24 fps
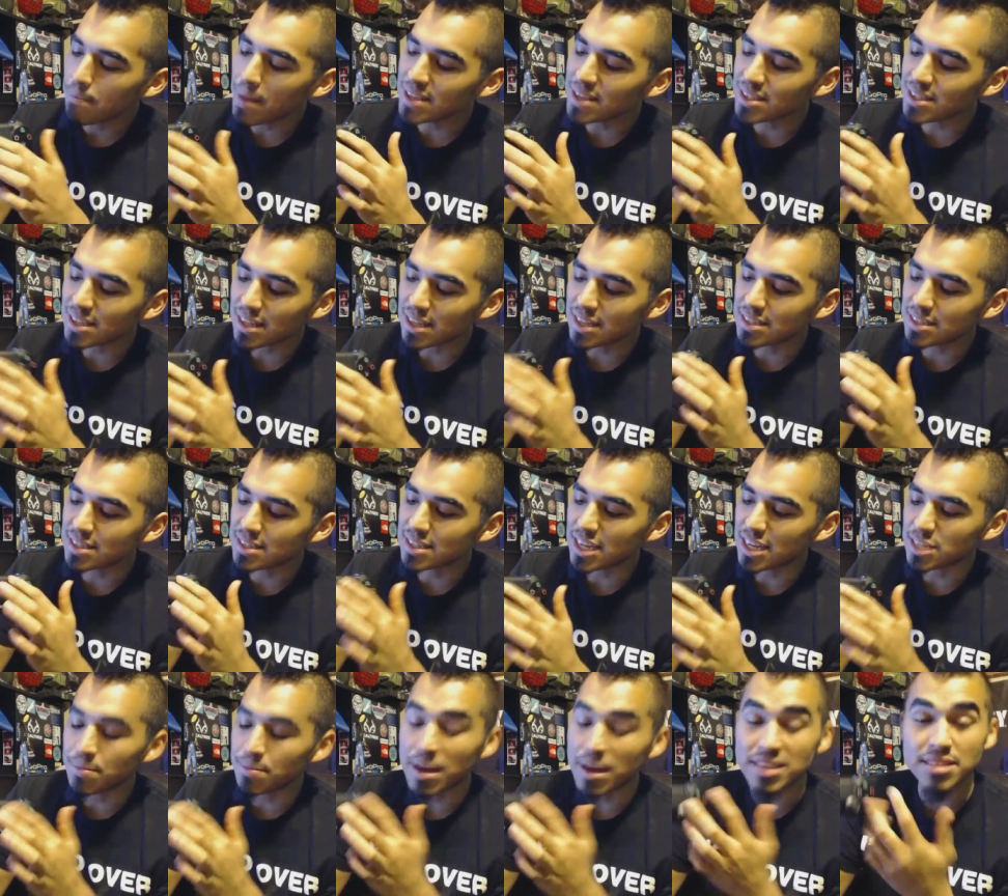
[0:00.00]
Basically, it's a
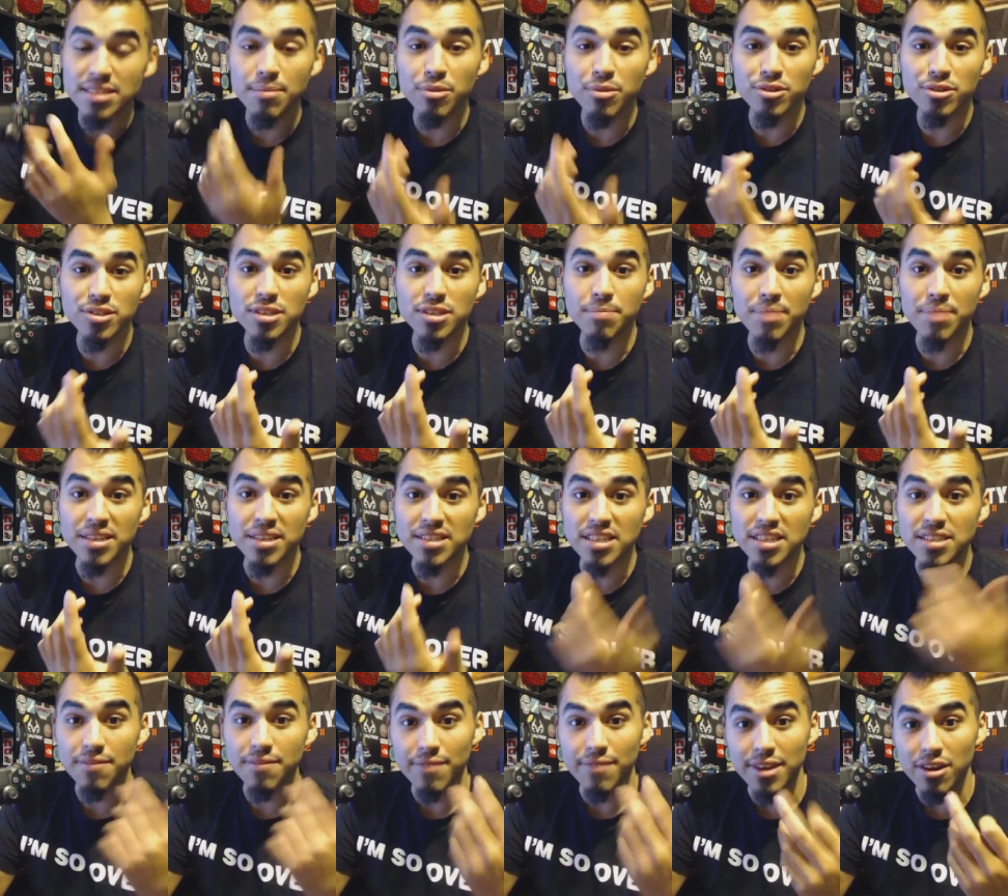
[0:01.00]
touchpad similar to the
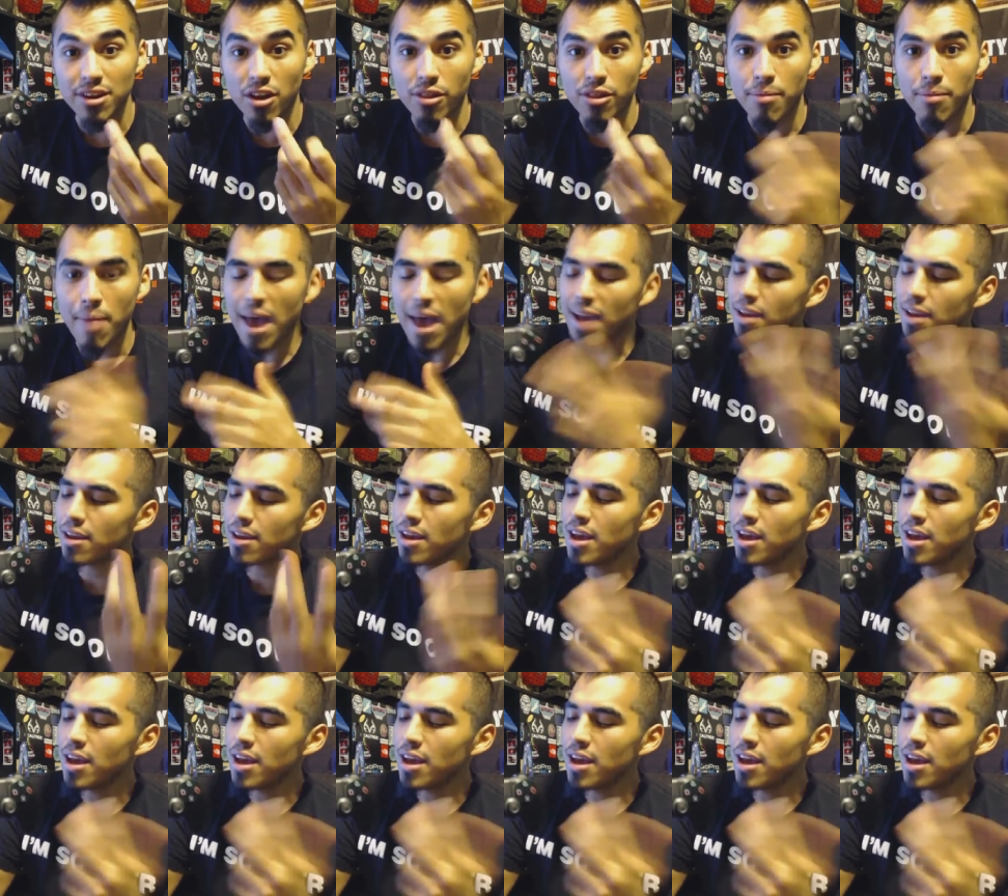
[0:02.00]
PlayStation Vita on the back.